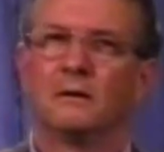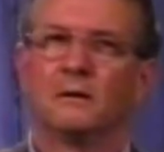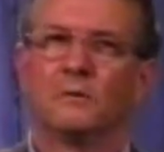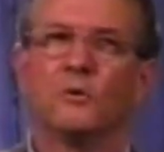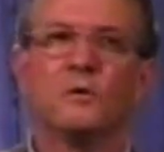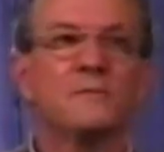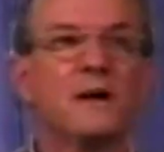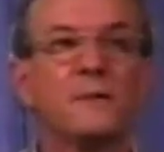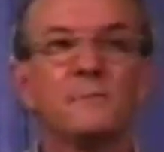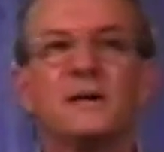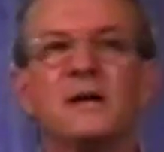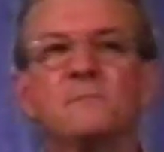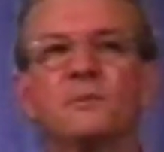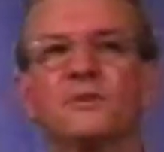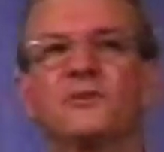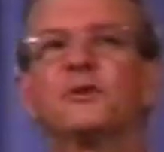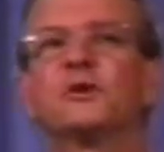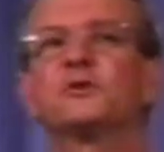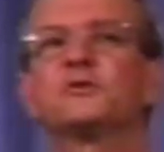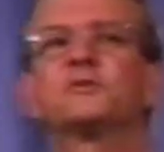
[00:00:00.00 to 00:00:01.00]
We make people
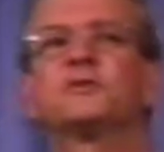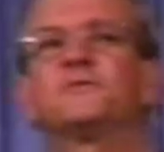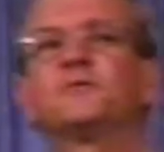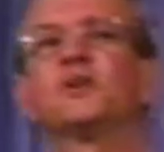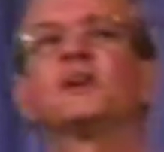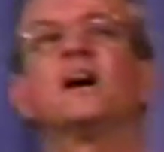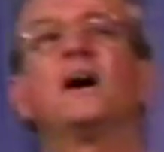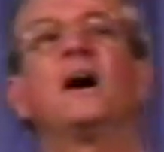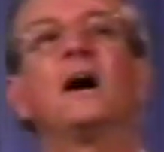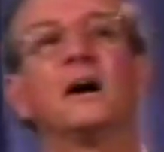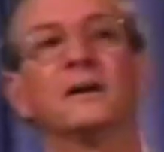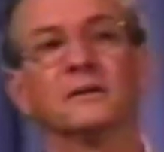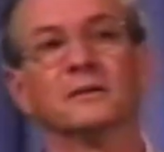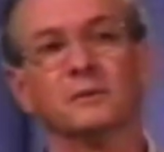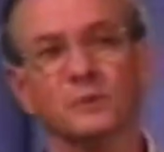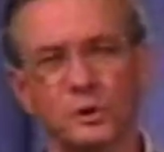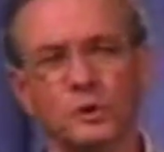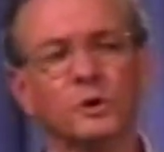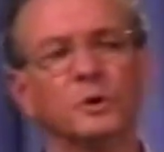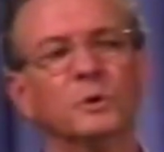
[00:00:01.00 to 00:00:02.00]
thirsty for God.
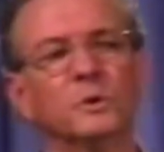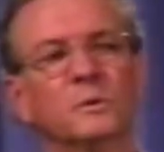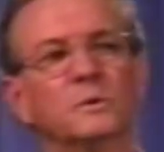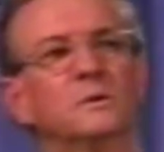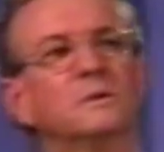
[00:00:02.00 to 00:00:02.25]
Do you?